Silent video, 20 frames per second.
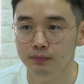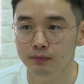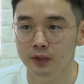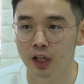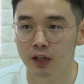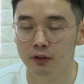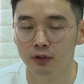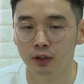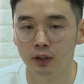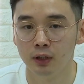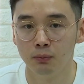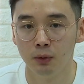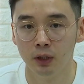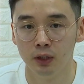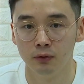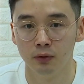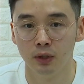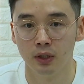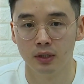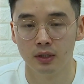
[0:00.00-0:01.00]
I feel in many
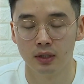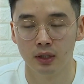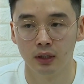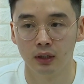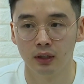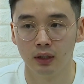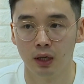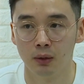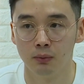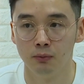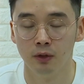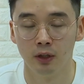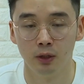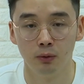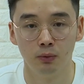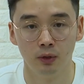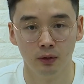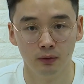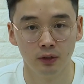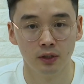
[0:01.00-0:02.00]
ways that I'm very
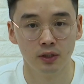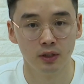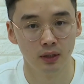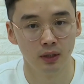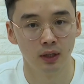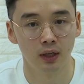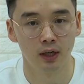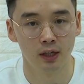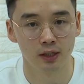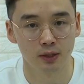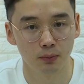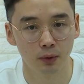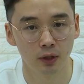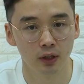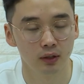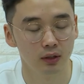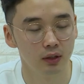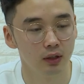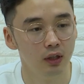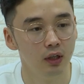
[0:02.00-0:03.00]
privileged in that
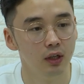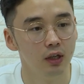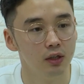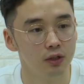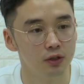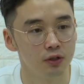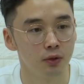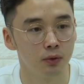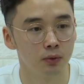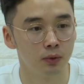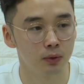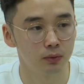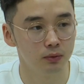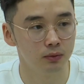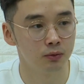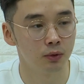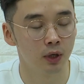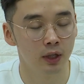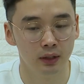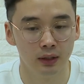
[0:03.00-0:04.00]
aspect. So
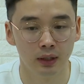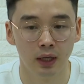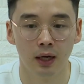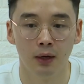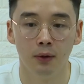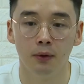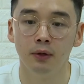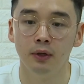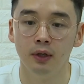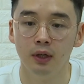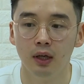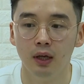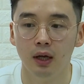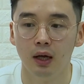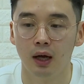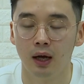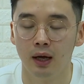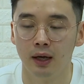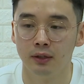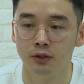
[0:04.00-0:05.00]
right now,
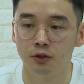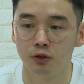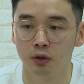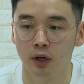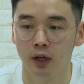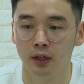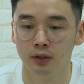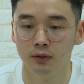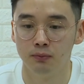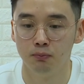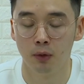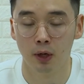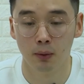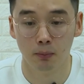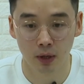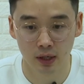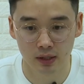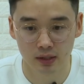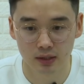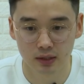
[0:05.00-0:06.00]
I tried my
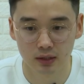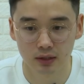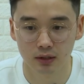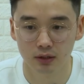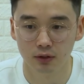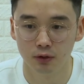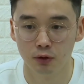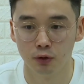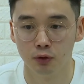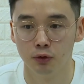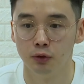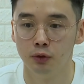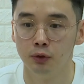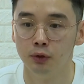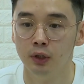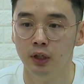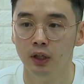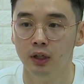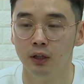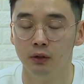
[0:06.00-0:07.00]
best to
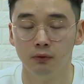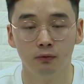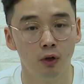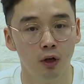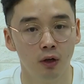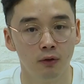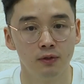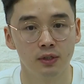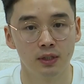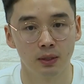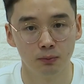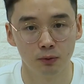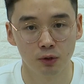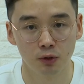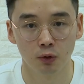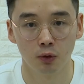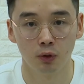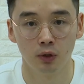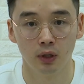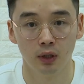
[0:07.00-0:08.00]
involve some
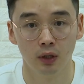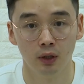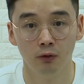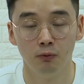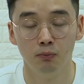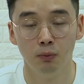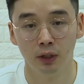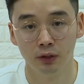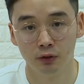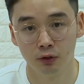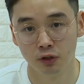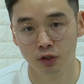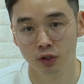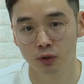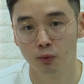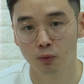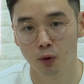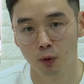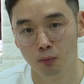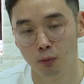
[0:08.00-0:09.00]
sort of
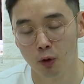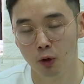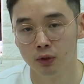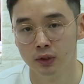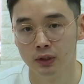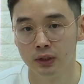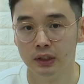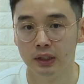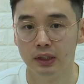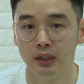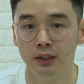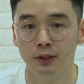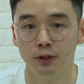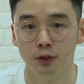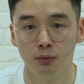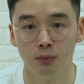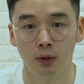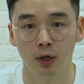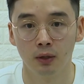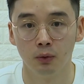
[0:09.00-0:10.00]
mentorship component
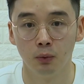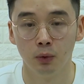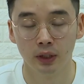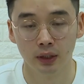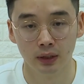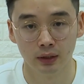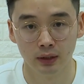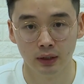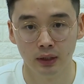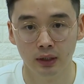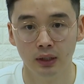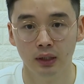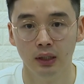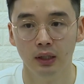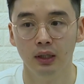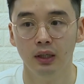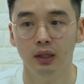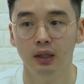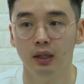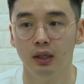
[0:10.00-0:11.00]
into my weekly
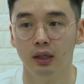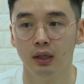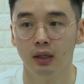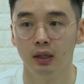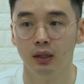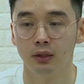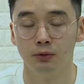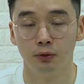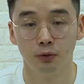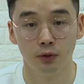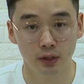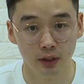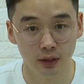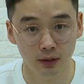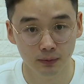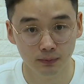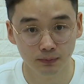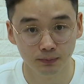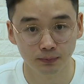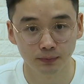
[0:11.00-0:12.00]

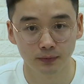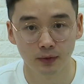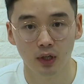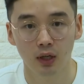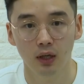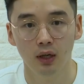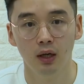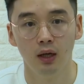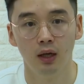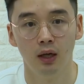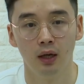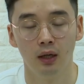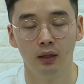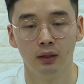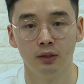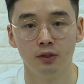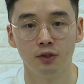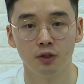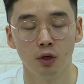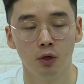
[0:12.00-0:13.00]
routine.
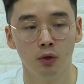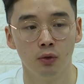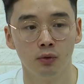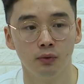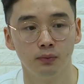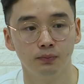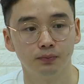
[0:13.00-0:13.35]
And so